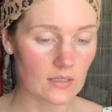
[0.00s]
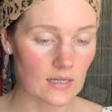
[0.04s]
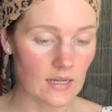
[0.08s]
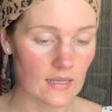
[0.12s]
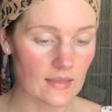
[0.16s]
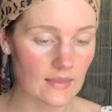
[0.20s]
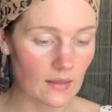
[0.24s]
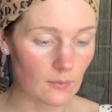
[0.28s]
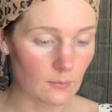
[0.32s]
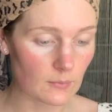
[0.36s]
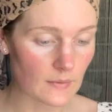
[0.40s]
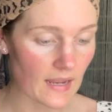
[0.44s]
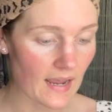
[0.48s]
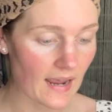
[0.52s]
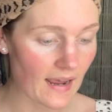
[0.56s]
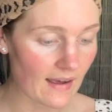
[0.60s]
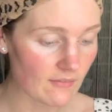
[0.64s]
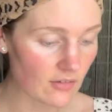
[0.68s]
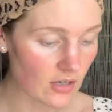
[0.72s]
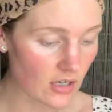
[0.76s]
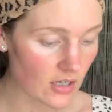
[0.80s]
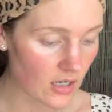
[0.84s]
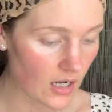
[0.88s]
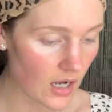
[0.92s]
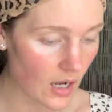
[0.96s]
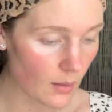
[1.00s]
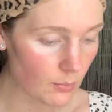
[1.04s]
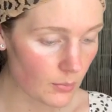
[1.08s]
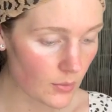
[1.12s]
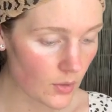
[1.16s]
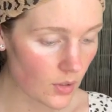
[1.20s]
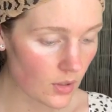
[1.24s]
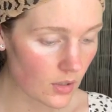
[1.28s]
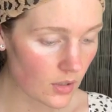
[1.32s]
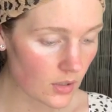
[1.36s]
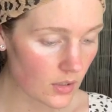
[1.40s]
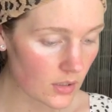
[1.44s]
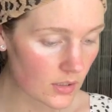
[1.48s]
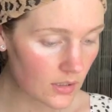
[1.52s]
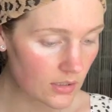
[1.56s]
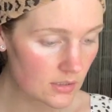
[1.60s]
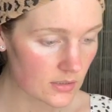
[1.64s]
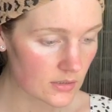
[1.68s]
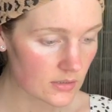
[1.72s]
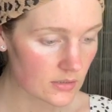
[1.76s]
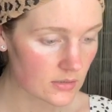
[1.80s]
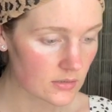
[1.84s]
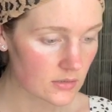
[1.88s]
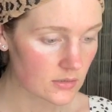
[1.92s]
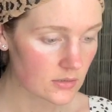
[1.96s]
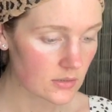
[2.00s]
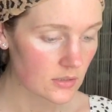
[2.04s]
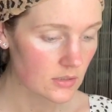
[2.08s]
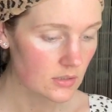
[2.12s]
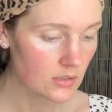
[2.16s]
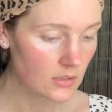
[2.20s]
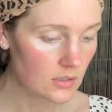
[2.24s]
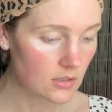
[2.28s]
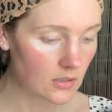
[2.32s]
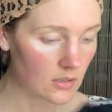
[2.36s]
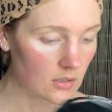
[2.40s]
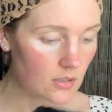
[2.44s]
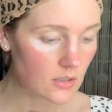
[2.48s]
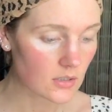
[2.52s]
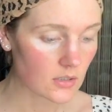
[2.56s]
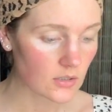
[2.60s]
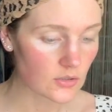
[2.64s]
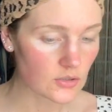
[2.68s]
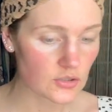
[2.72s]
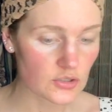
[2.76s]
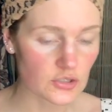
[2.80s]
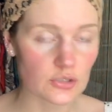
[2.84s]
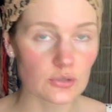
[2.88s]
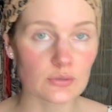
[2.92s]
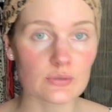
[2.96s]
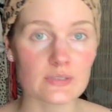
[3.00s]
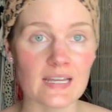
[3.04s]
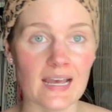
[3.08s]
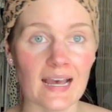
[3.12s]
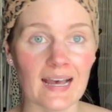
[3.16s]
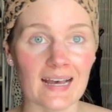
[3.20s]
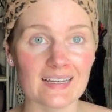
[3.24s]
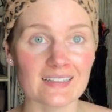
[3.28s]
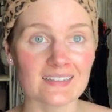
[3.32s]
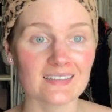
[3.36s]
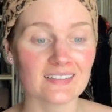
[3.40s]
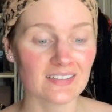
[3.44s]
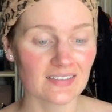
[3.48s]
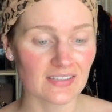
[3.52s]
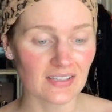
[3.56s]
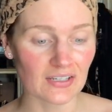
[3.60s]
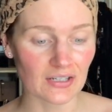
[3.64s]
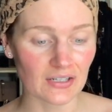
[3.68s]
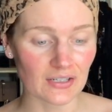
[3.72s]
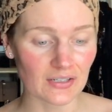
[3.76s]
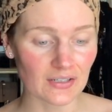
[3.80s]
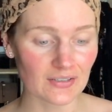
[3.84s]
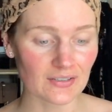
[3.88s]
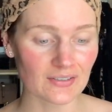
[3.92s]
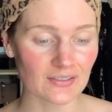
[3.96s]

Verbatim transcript: And then we have a couple doodads here.